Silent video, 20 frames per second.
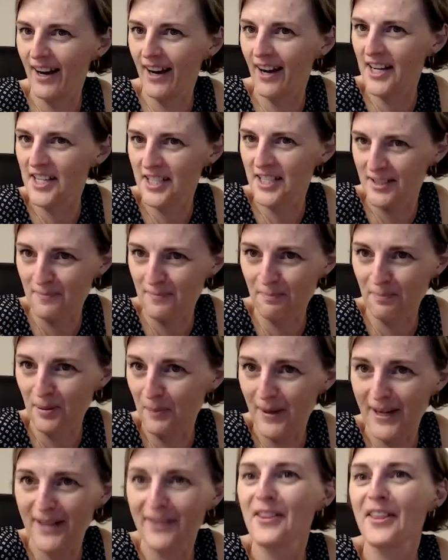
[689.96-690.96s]
didn't
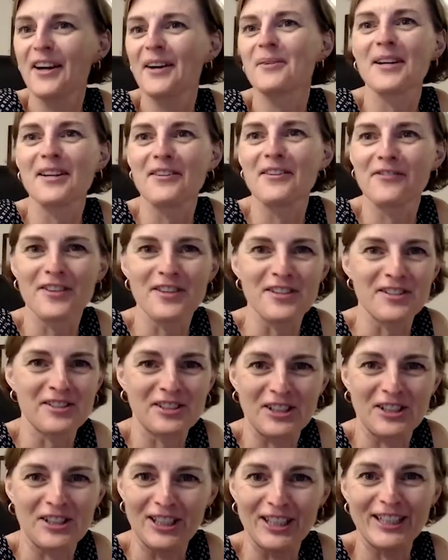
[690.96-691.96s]
prepare that way for this
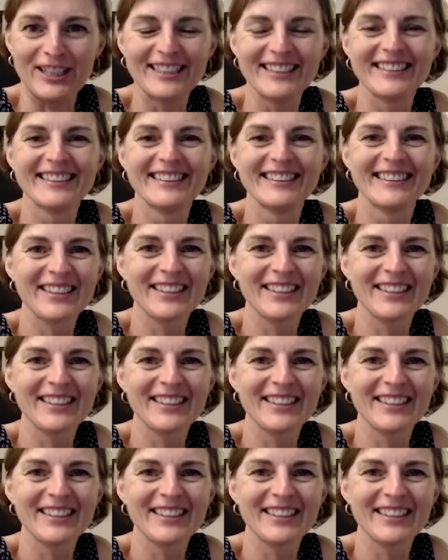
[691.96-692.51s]
call. Go